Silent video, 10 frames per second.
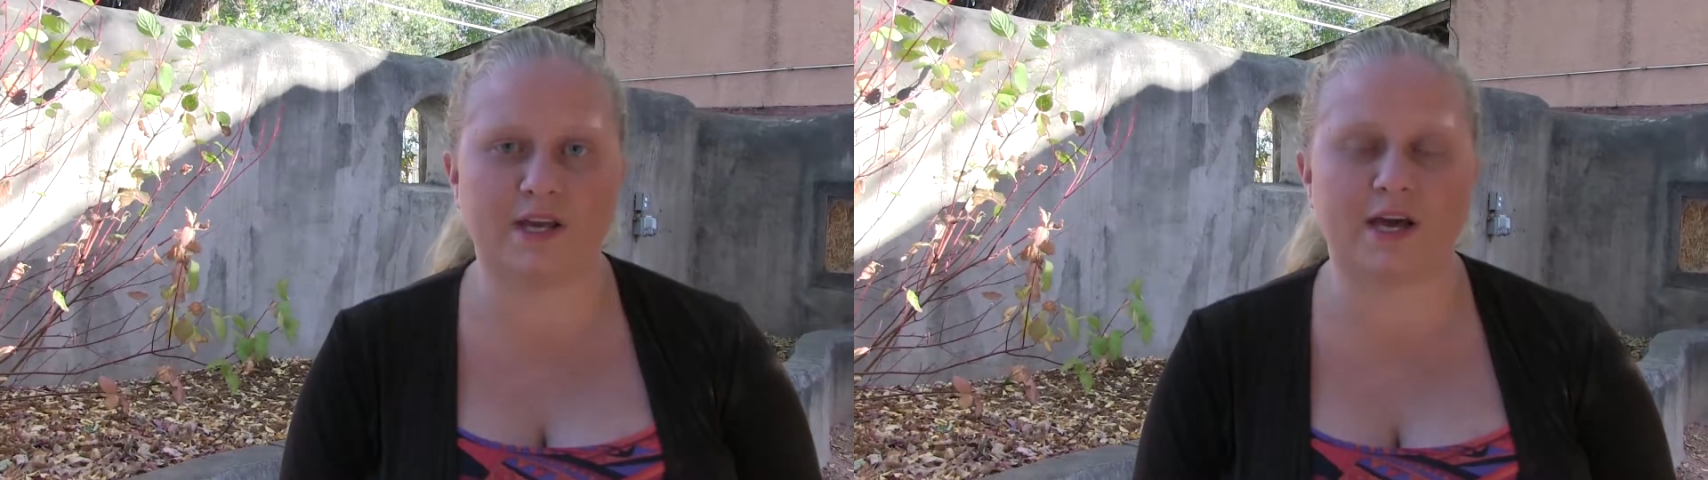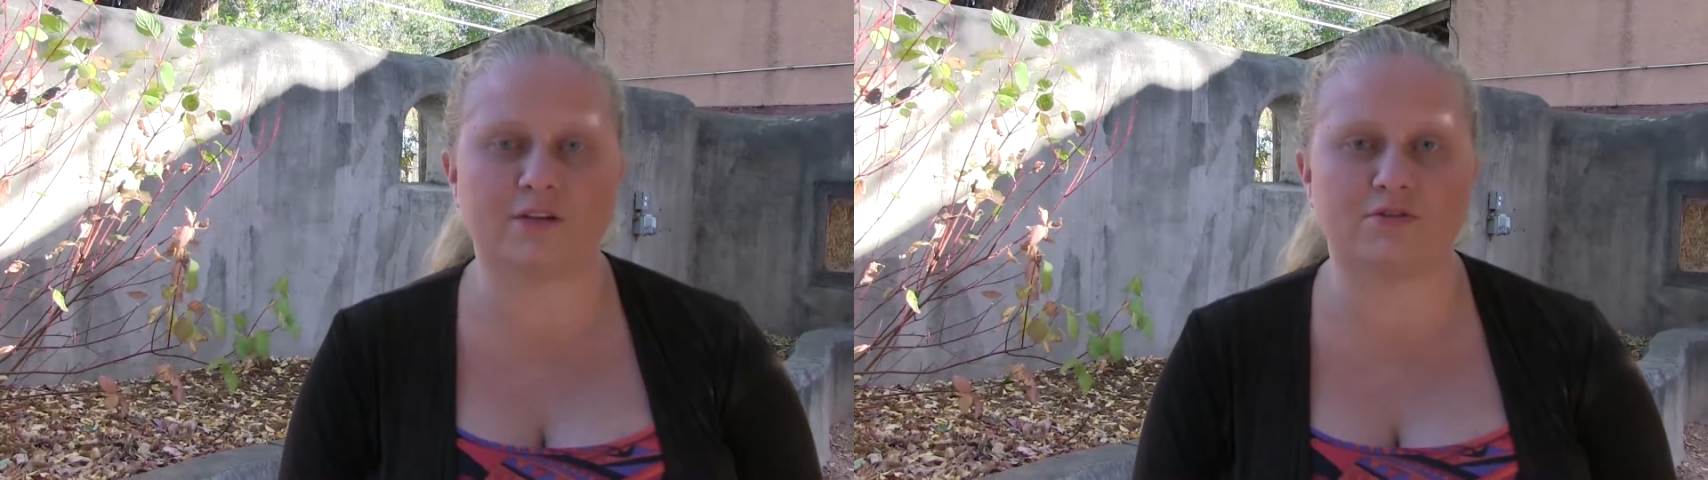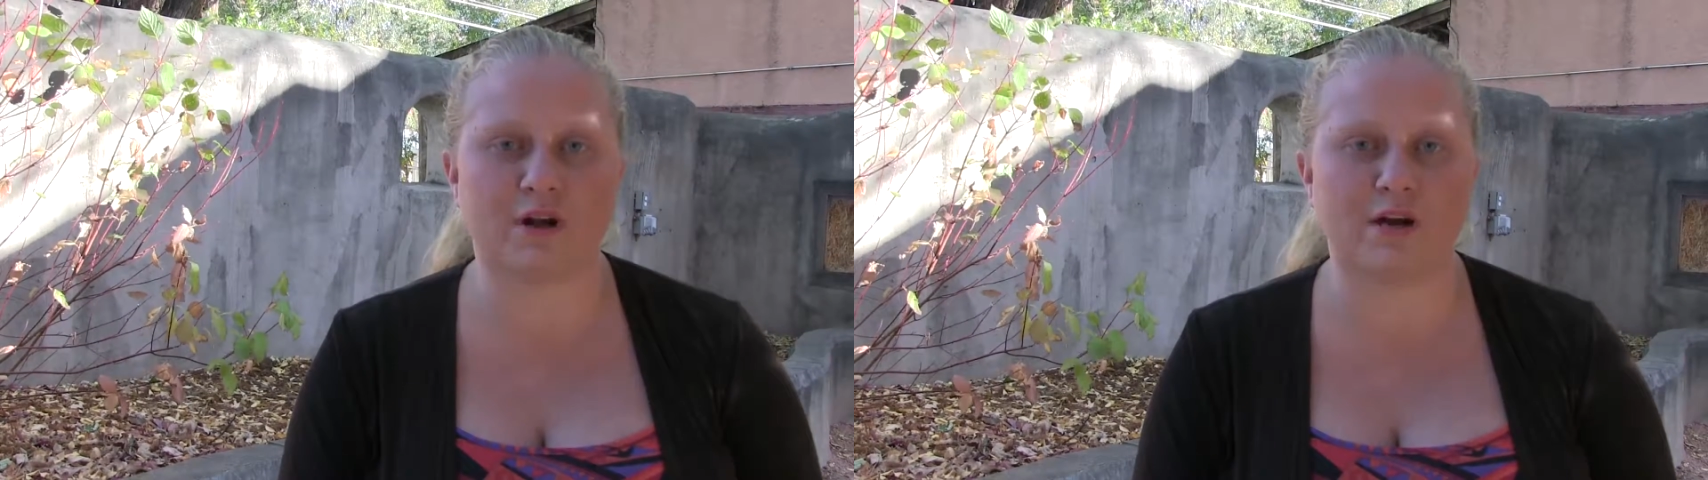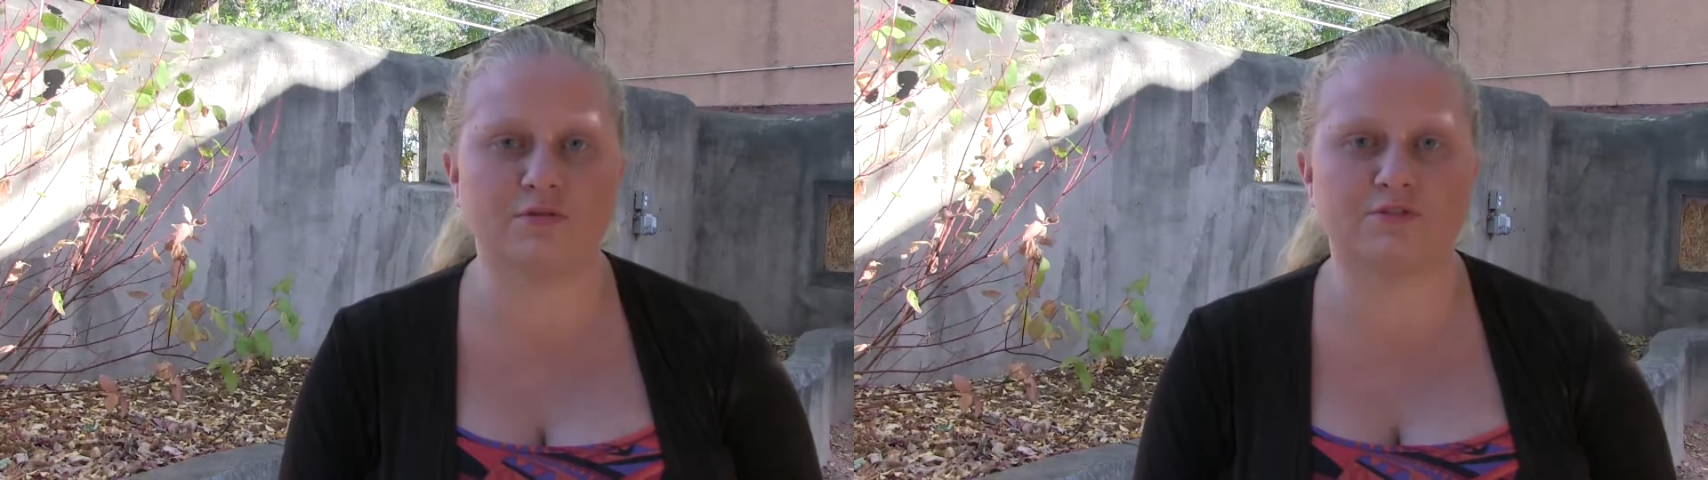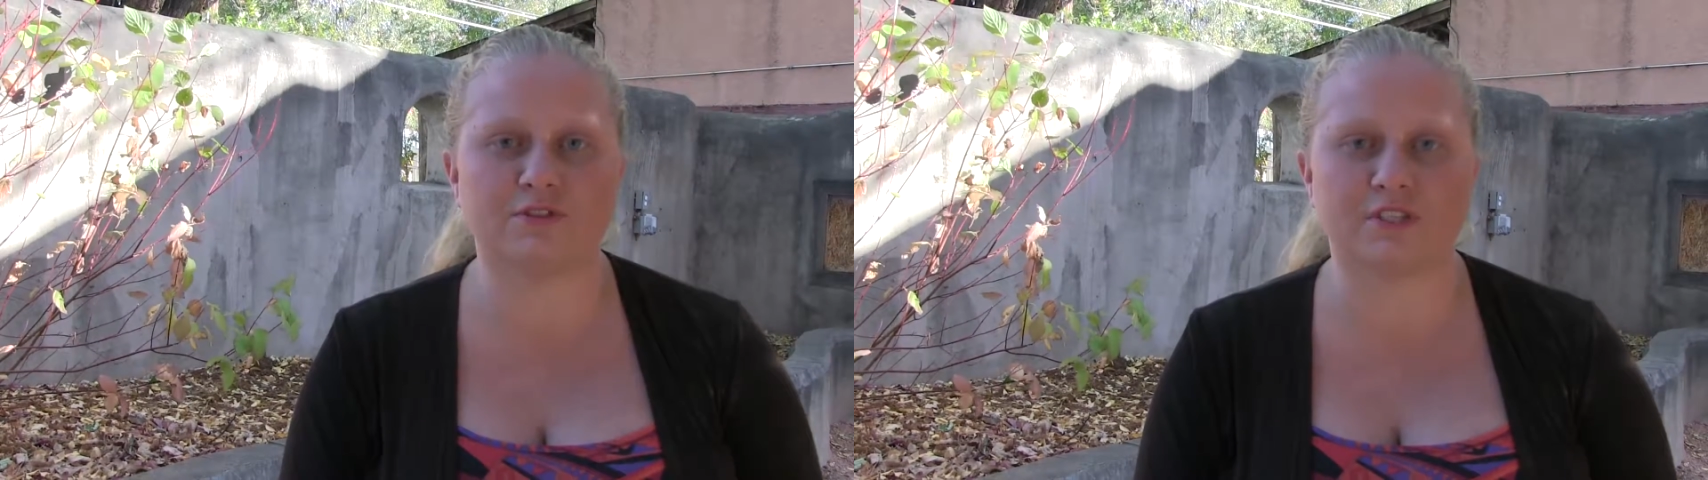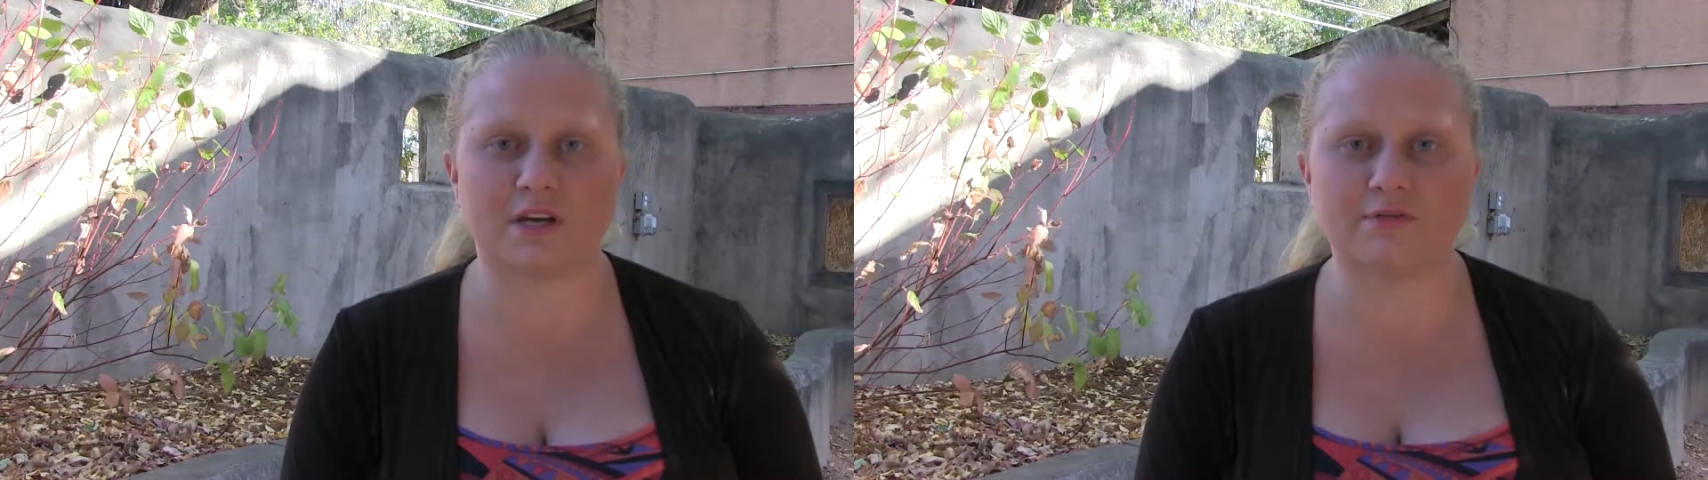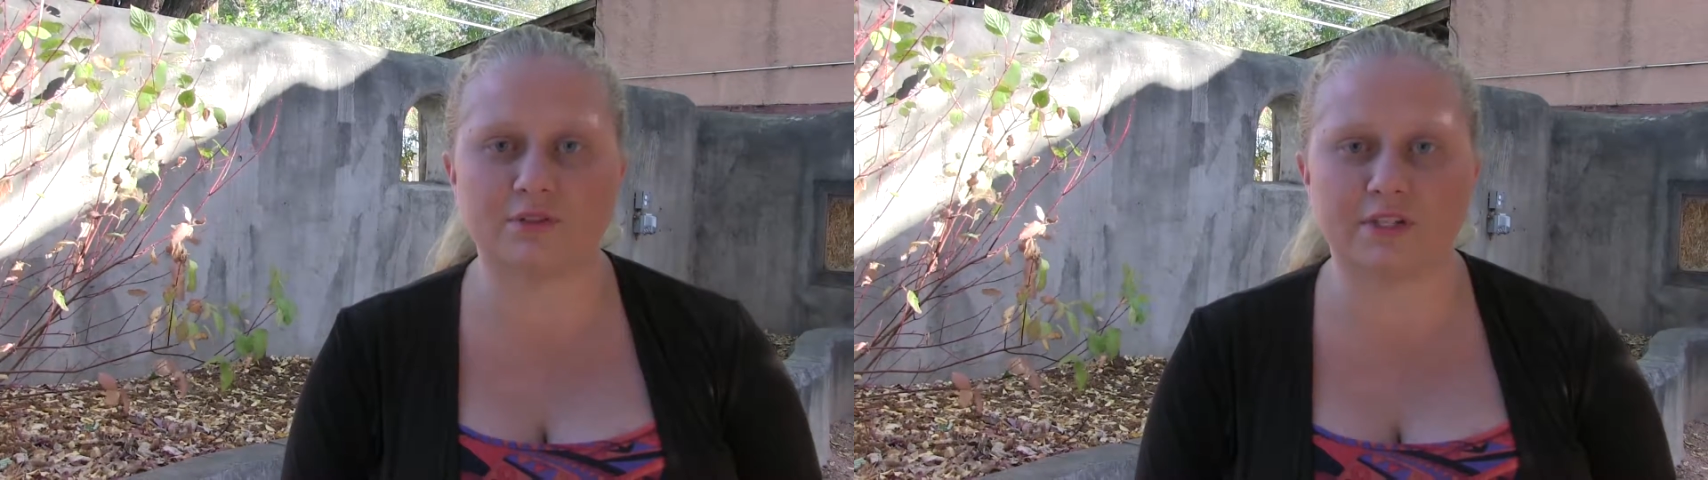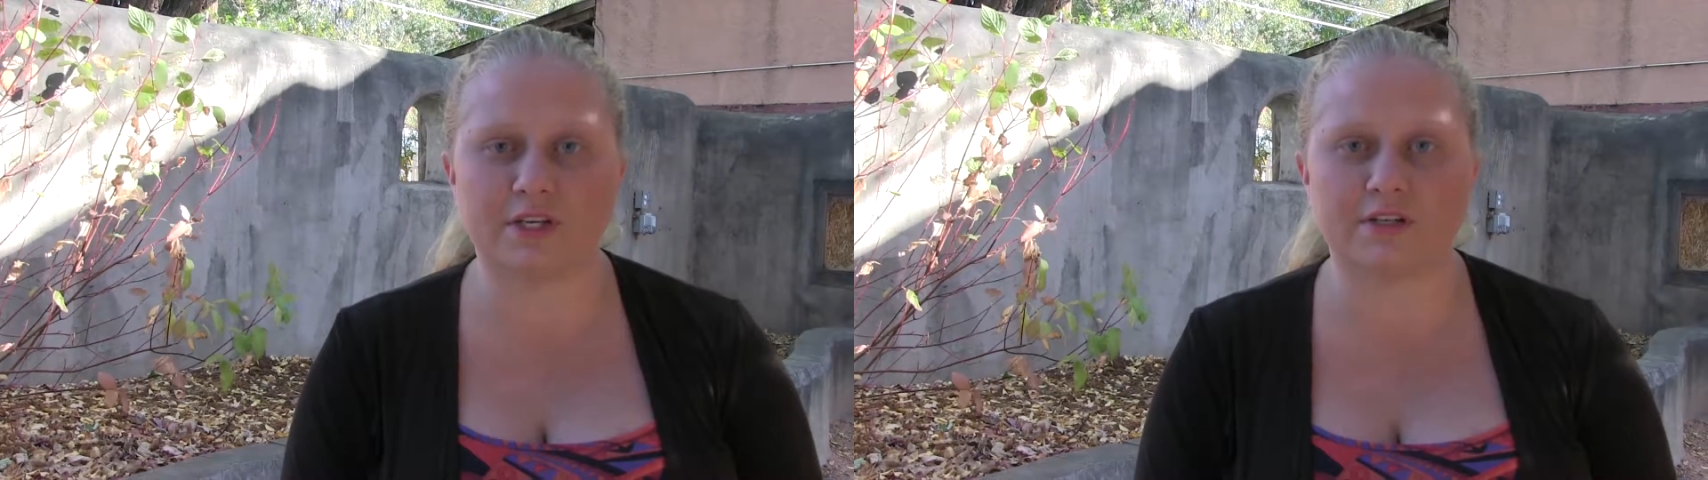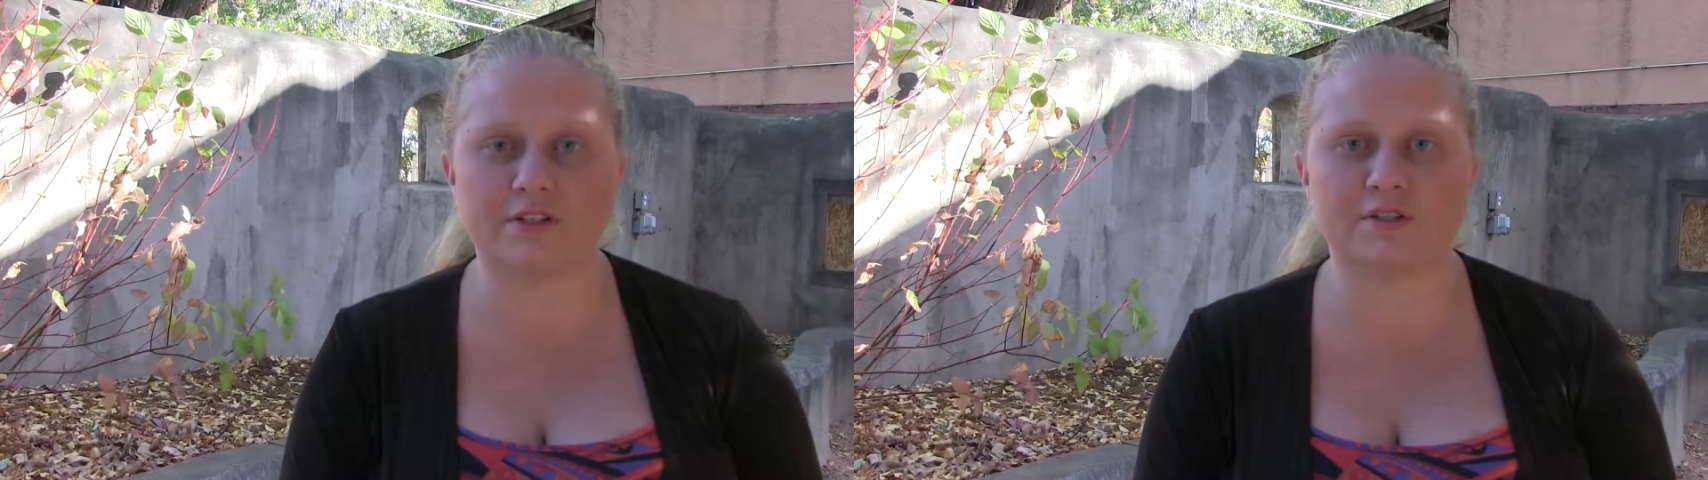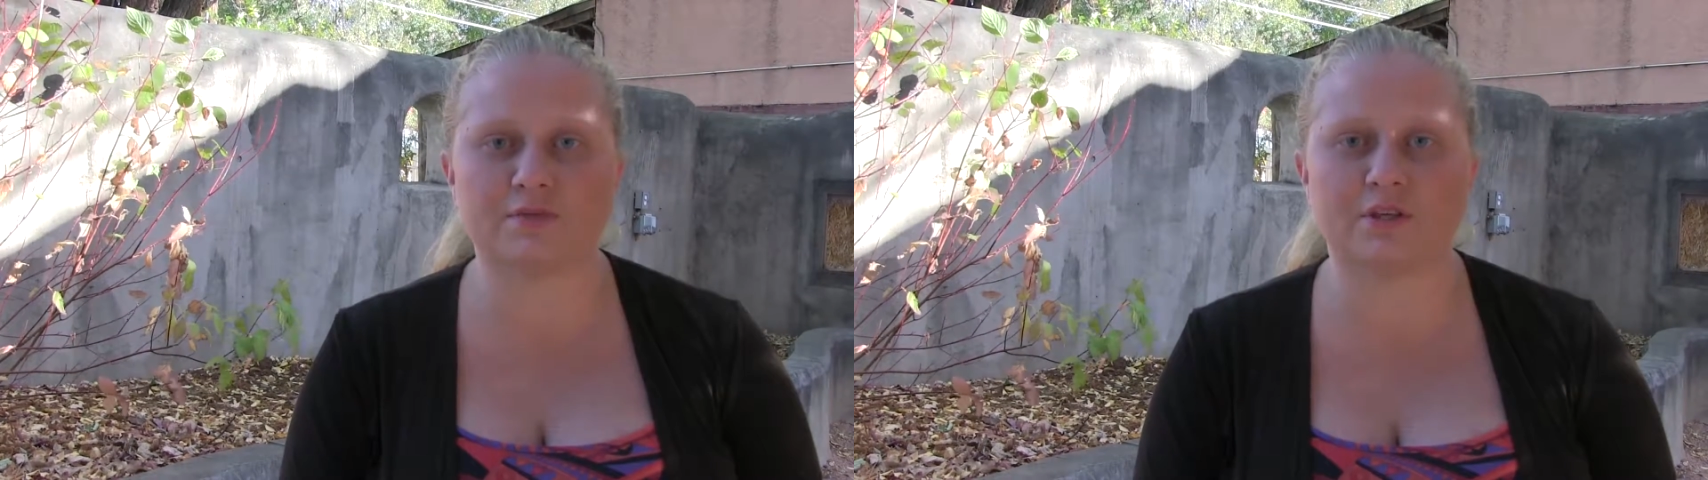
We had a drought for several years.